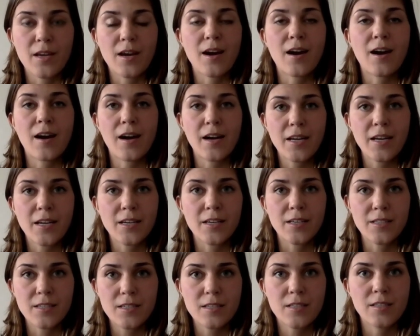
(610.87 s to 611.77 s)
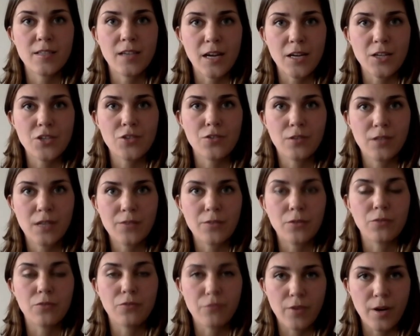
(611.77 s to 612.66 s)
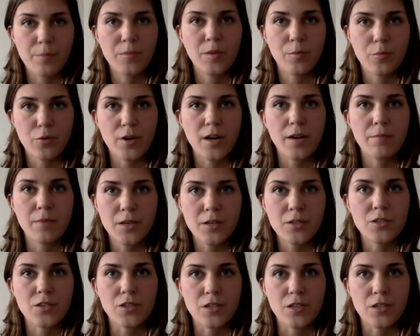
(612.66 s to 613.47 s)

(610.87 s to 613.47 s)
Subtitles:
highest national level, from the Prime Minister.